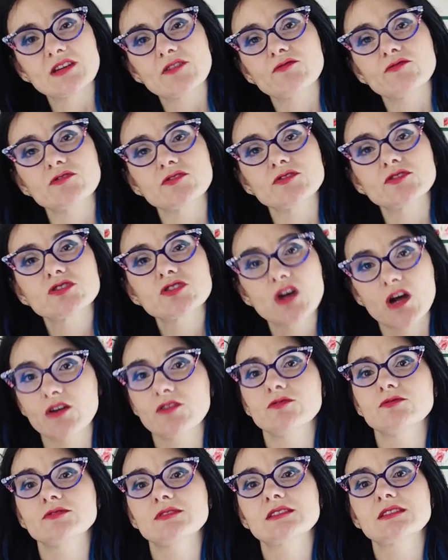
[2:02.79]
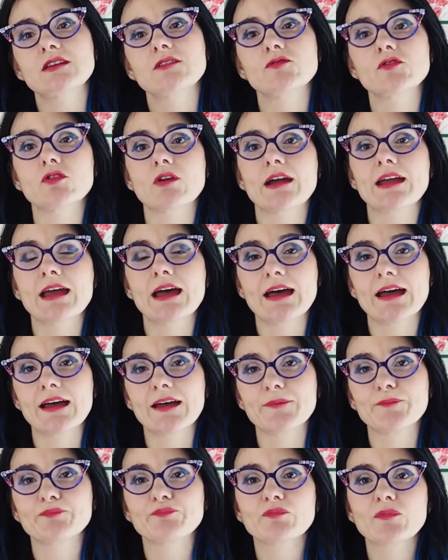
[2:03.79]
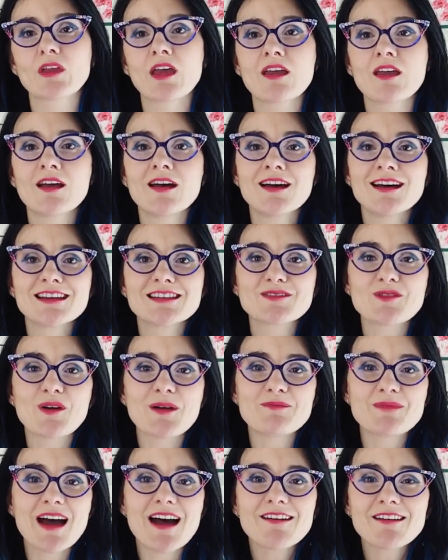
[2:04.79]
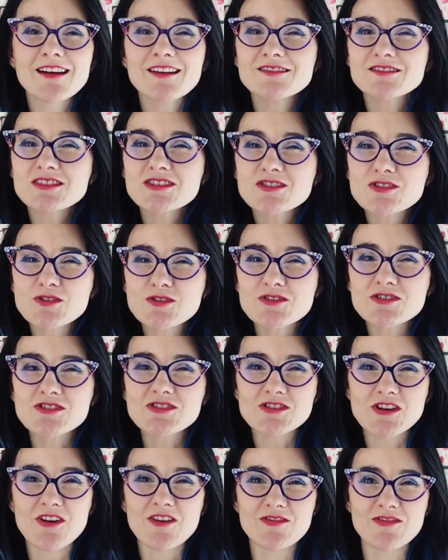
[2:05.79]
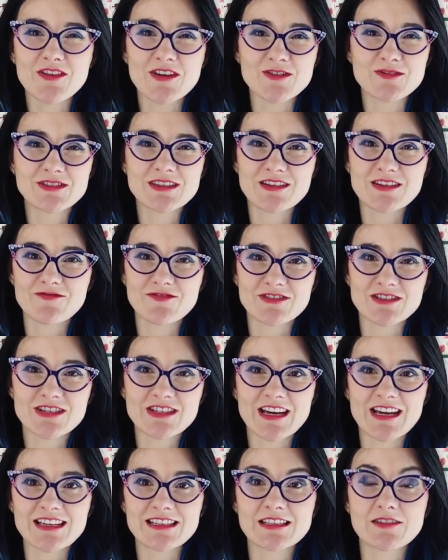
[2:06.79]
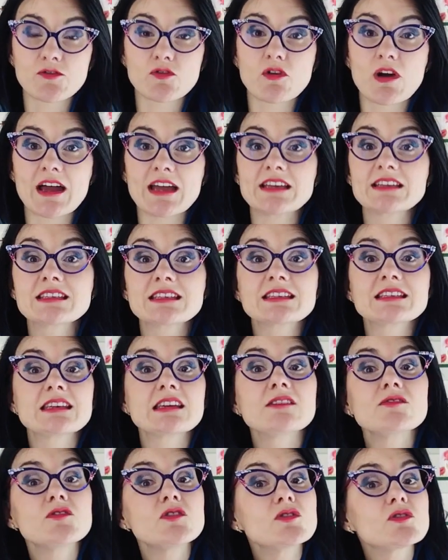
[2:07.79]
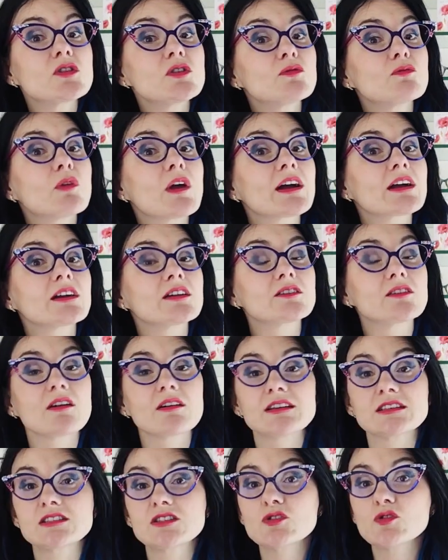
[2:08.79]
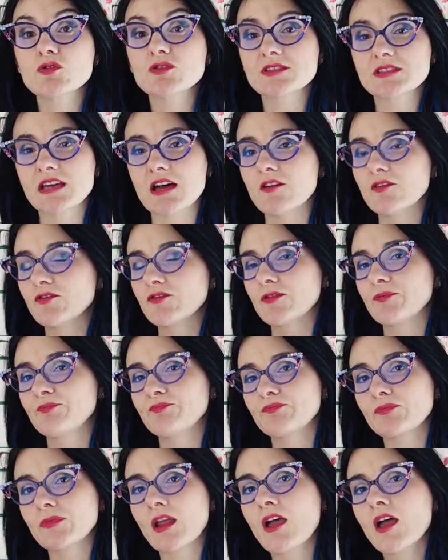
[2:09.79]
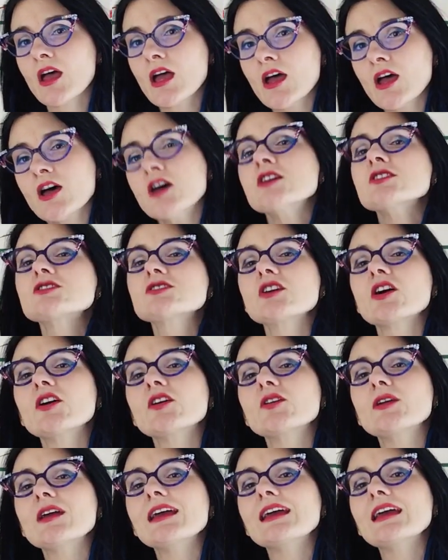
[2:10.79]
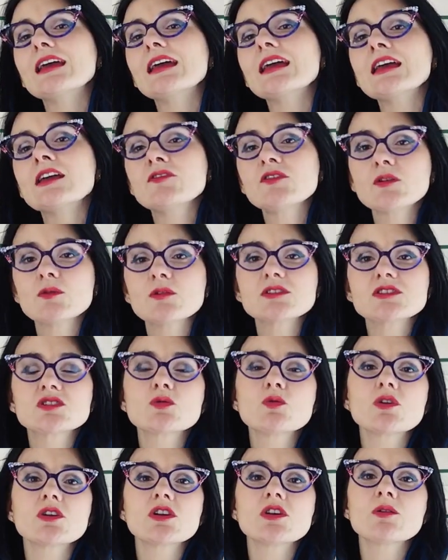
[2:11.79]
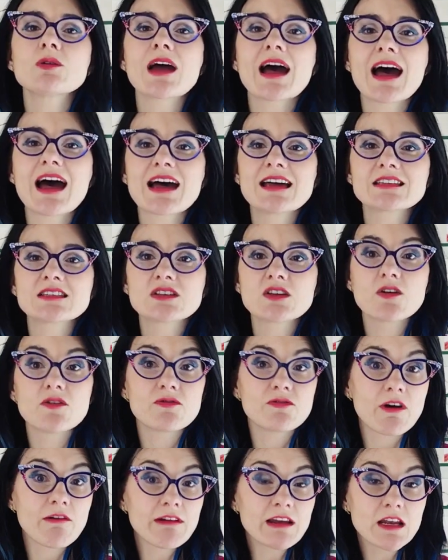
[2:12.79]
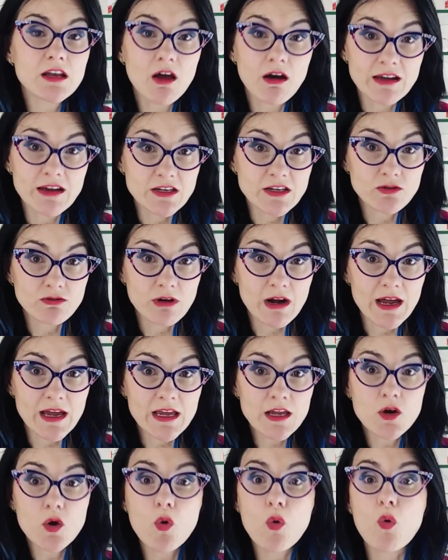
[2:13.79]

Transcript: different tones of grey hair. So I'm now going to touch on those different shades of grey to see if you can recognise yourself. So if you're someone who has very light grey